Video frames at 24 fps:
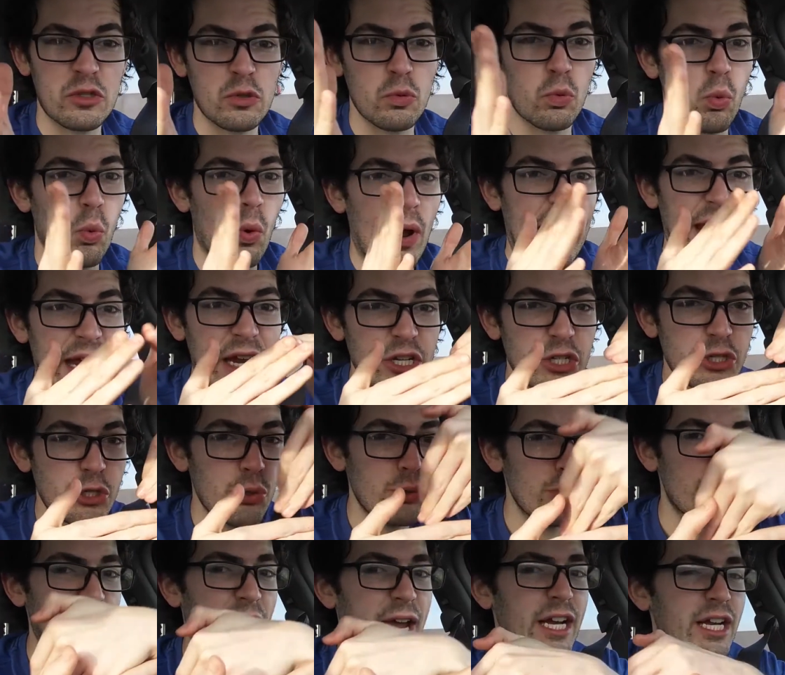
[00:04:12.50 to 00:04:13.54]
it's way
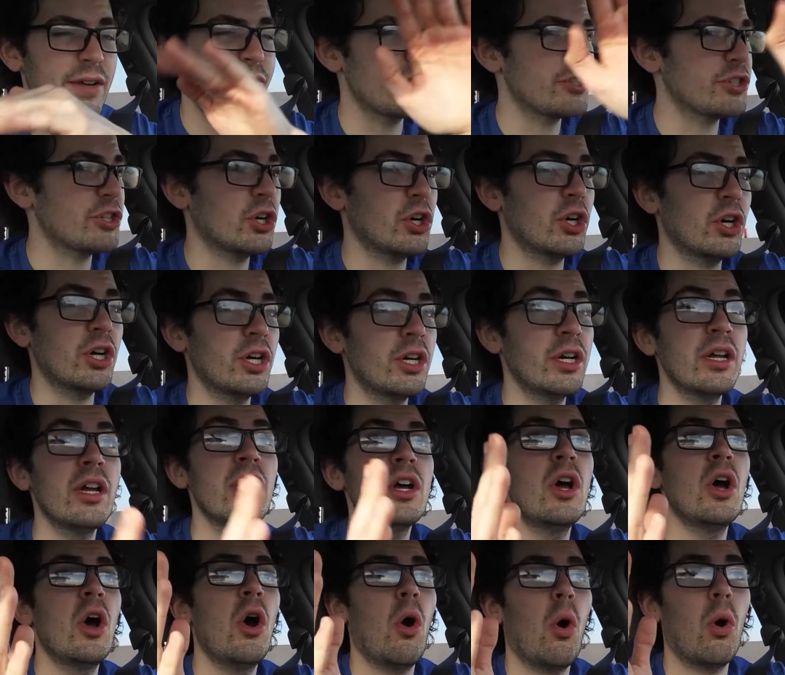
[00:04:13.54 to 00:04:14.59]
too tight of a turn,
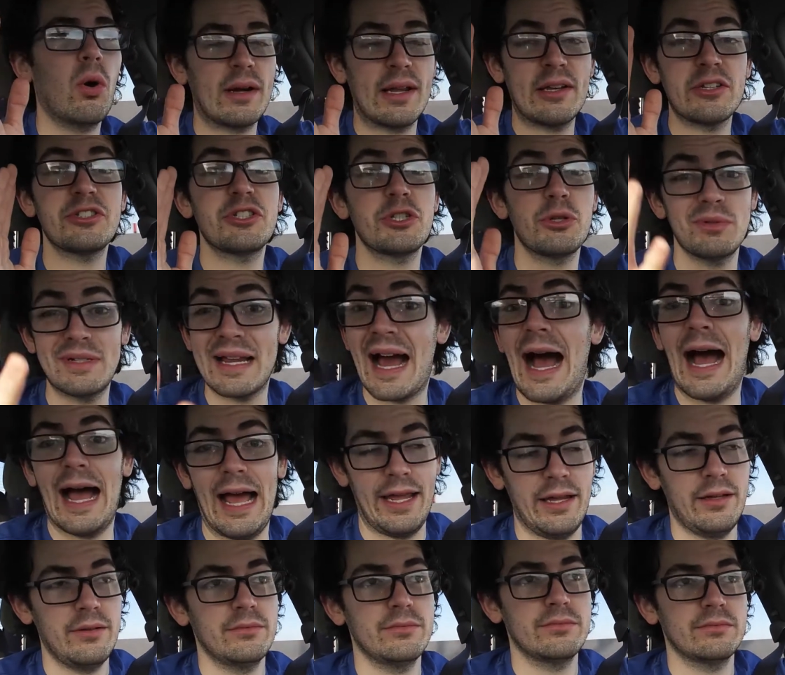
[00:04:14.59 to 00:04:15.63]
or else you
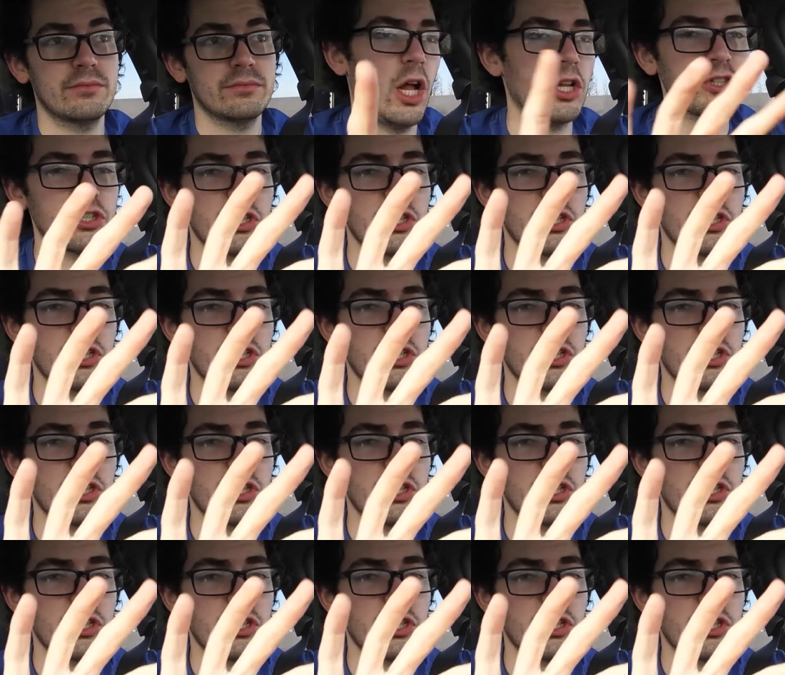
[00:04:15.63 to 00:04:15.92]
die. I'll